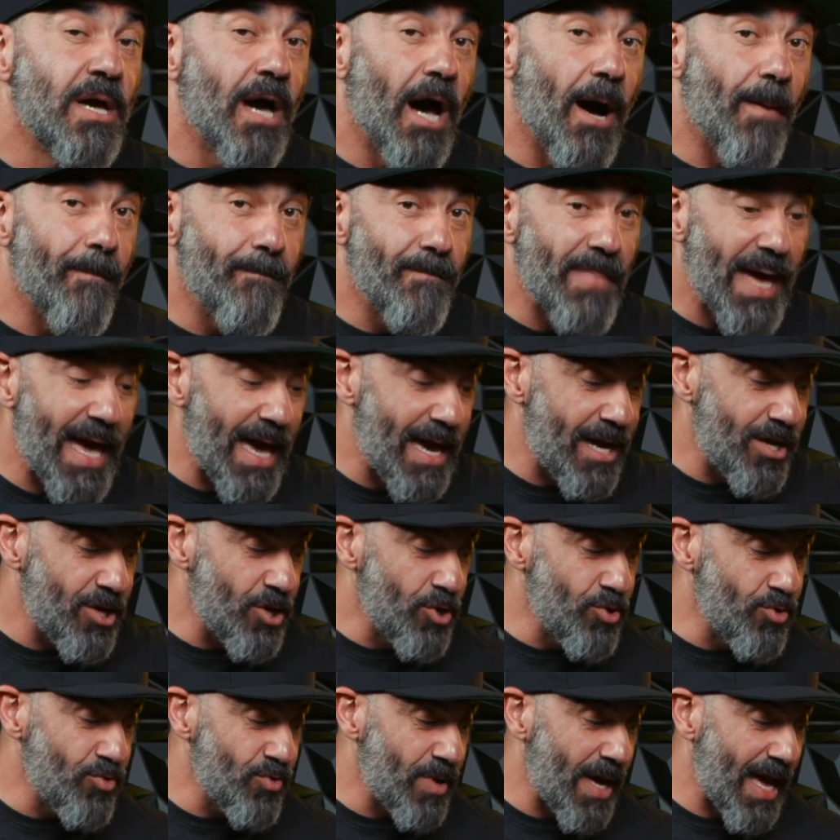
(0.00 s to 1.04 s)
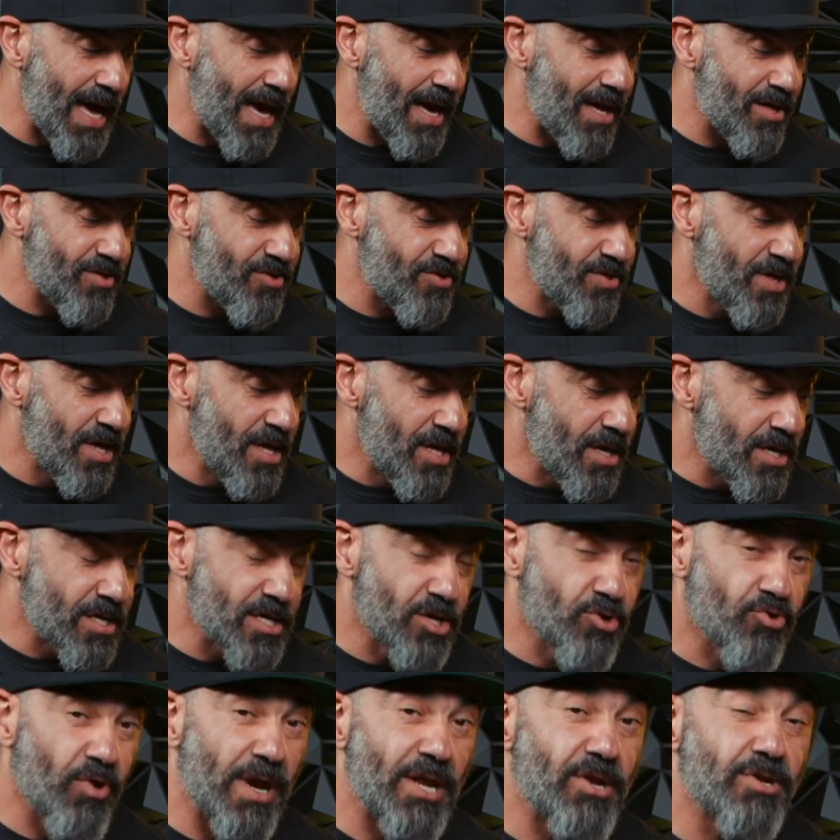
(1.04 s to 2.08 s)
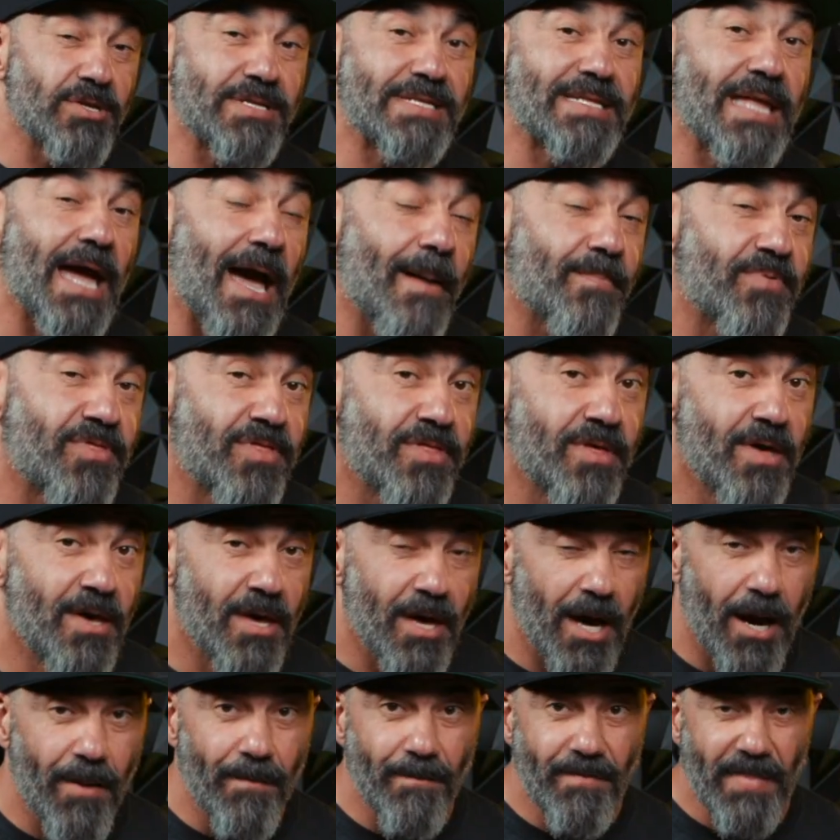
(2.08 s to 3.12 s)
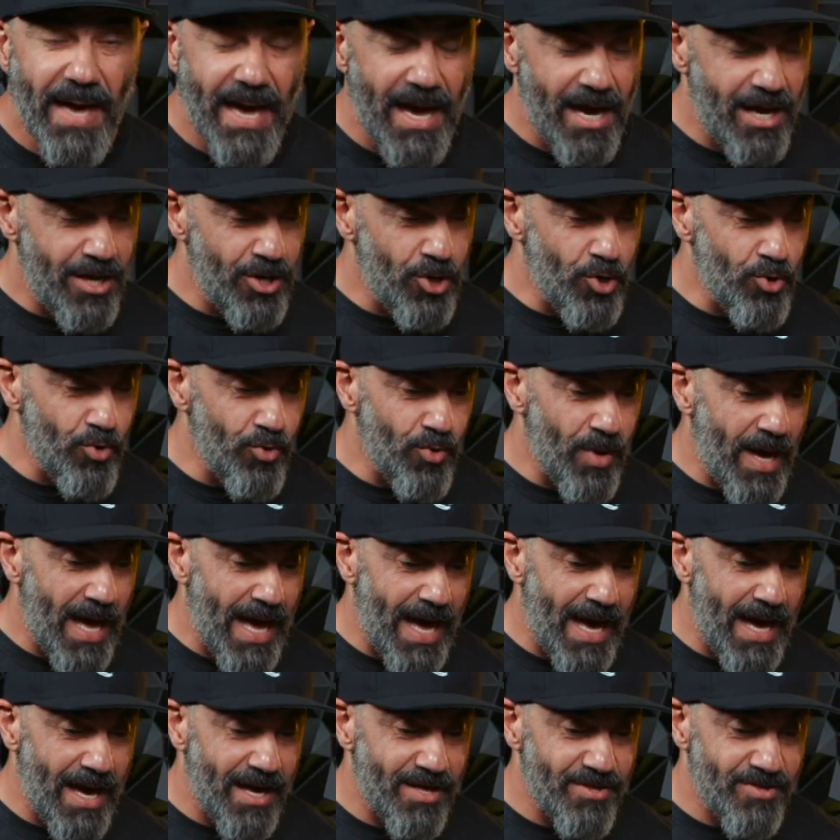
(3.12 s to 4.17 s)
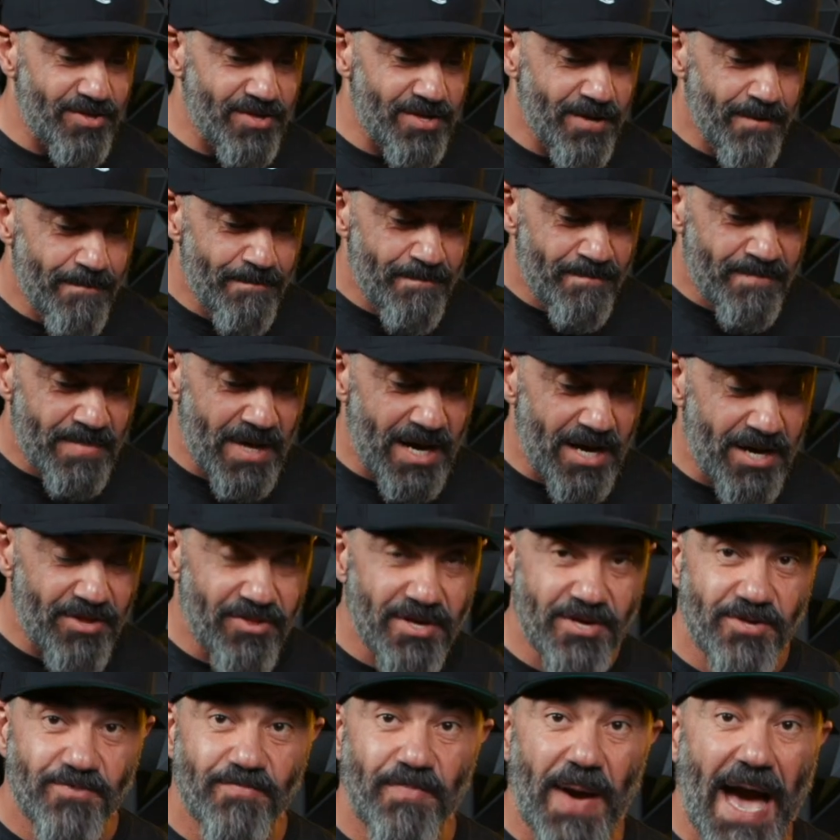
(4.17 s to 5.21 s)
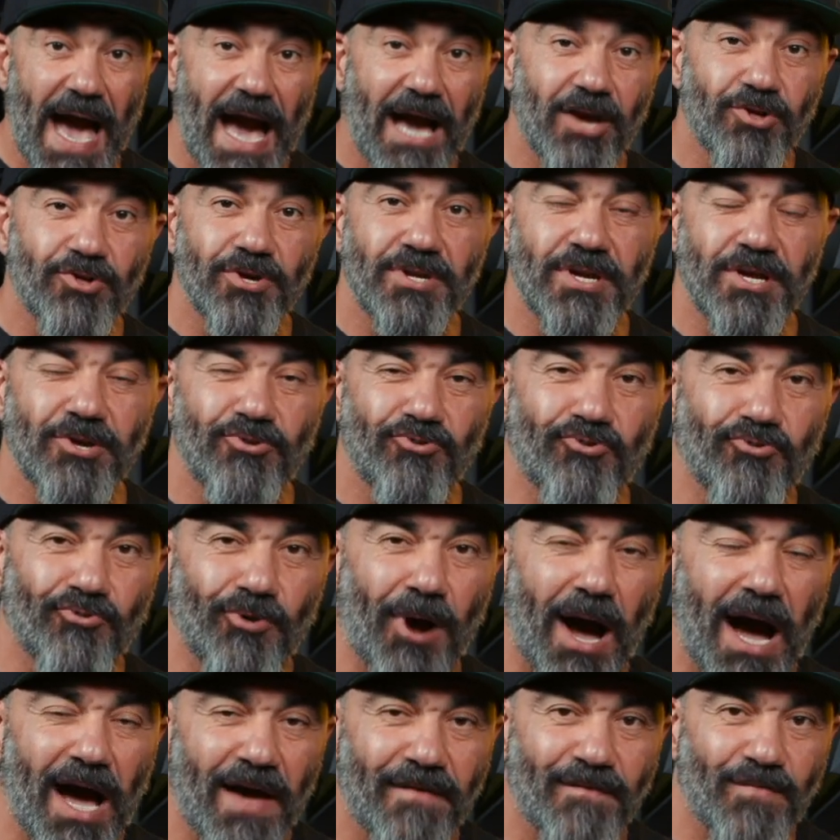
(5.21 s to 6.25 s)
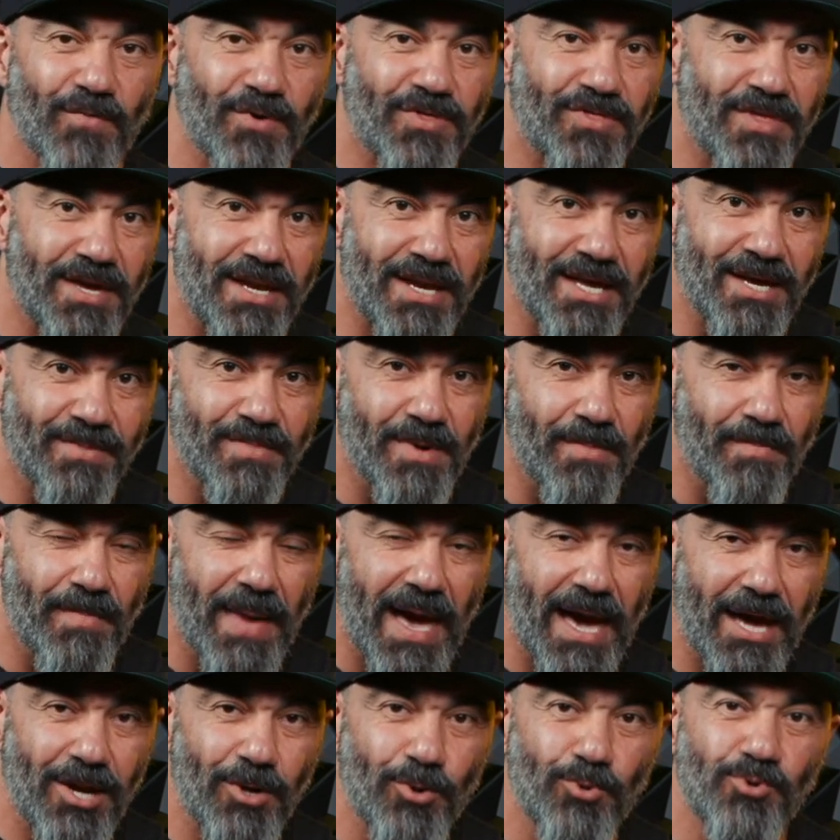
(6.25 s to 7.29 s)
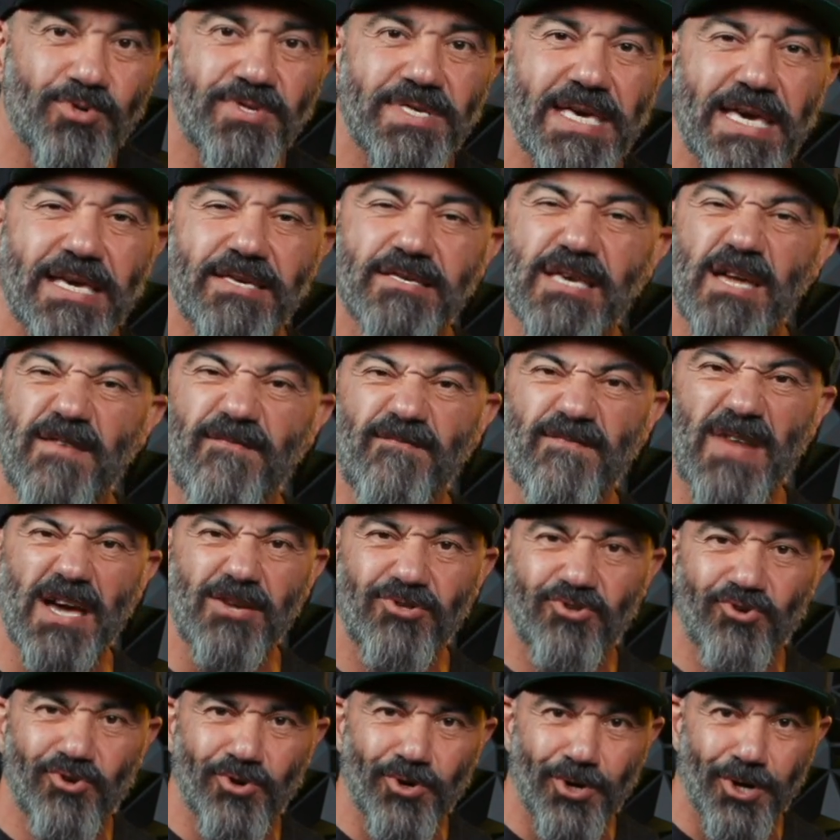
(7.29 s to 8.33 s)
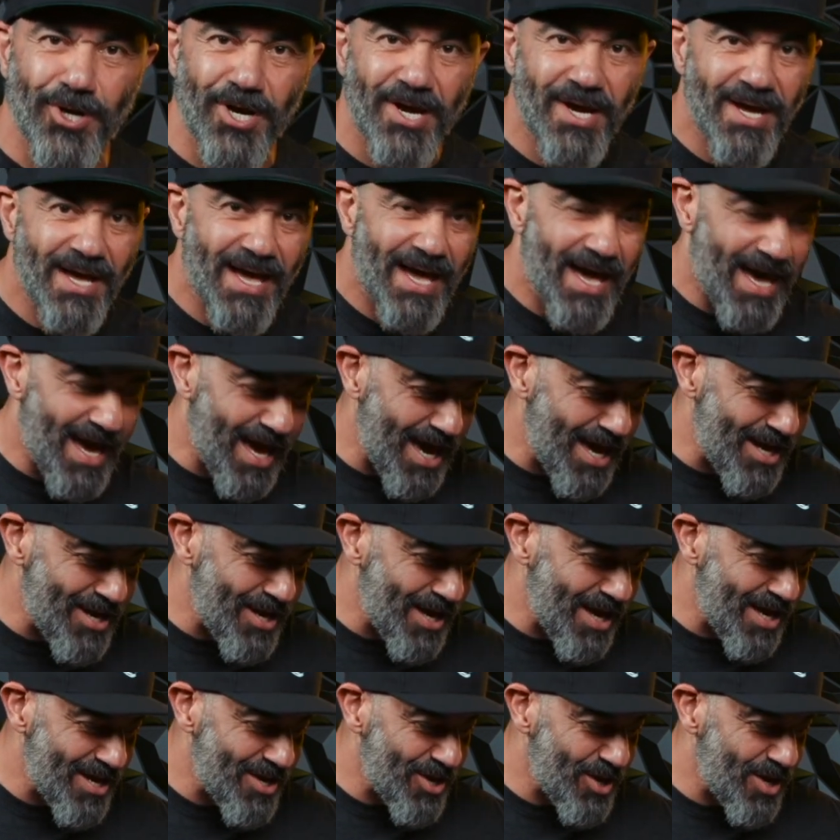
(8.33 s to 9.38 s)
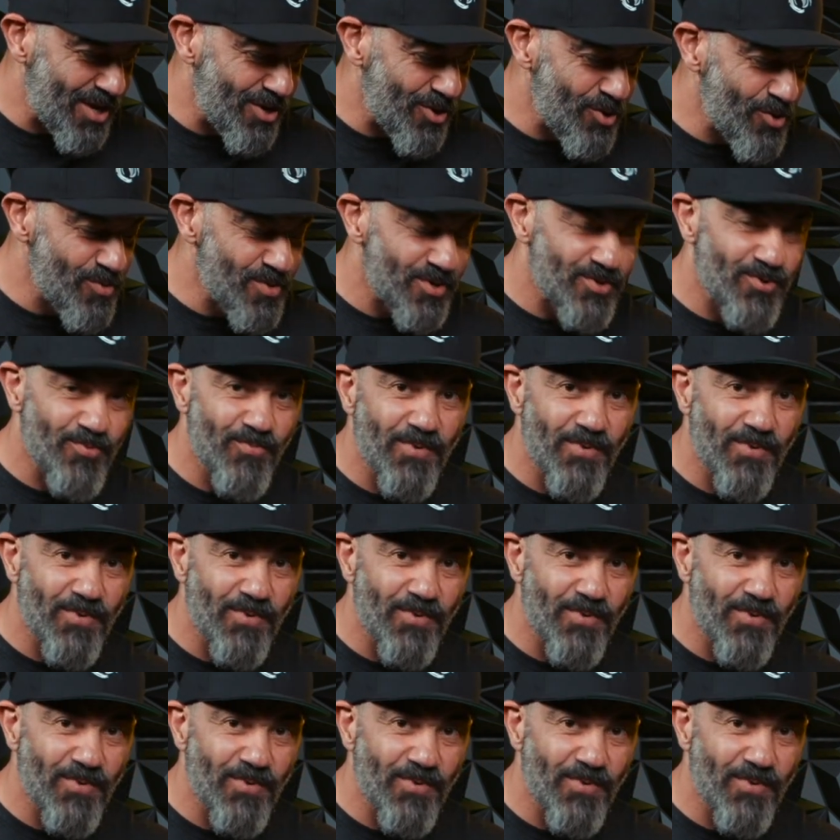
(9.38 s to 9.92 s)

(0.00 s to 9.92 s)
a man who has greater depth, a man who has this passion and drive within him, a man who seeks adventure and who is